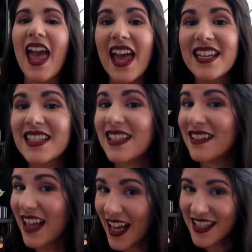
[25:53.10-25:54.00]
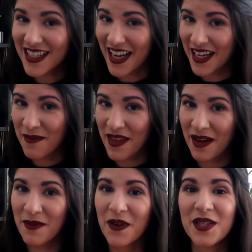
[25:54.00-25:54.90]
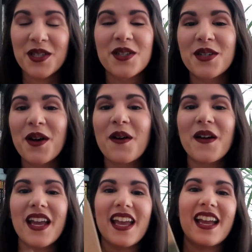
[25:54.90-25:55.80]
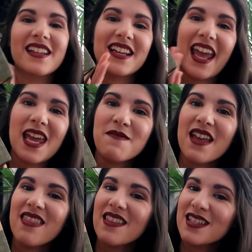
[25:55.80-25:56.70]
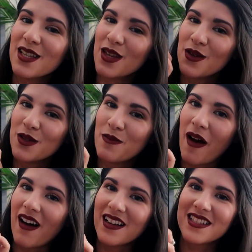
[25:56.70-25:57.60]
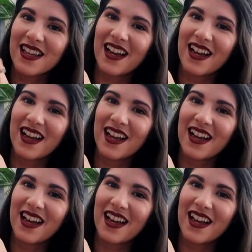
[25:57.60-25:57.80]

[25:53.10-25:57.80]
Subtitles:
And the last item that I'm going to show, it came in this huge box.